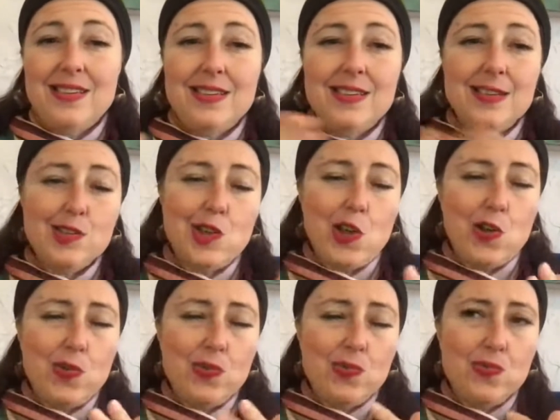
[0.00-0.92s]
you
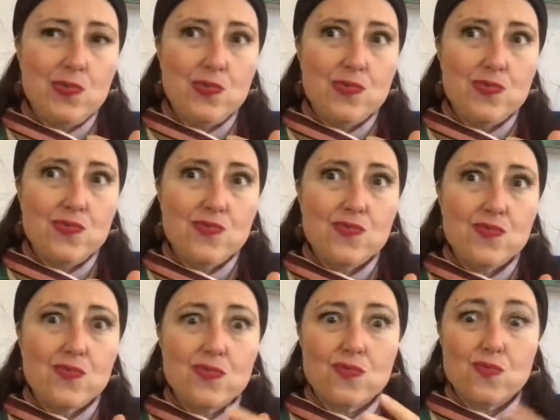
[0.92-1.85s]
know
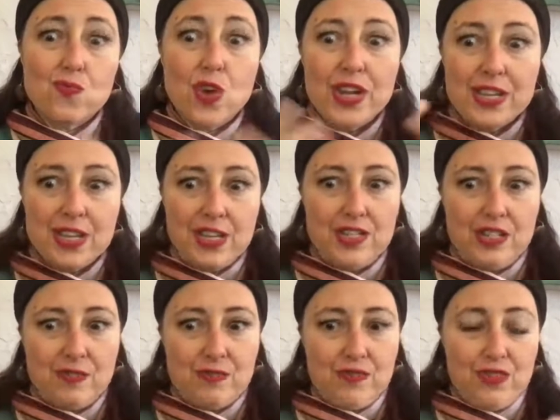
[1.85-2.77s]
what you
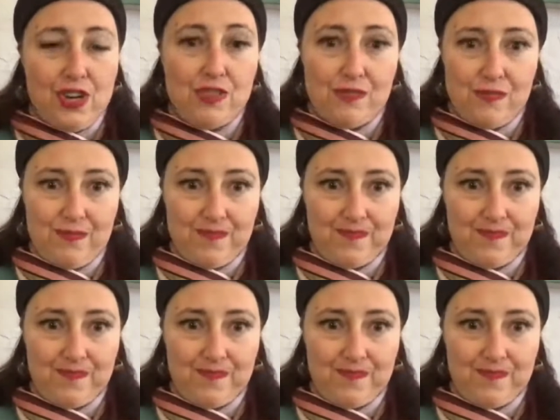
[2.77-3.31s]
don't know.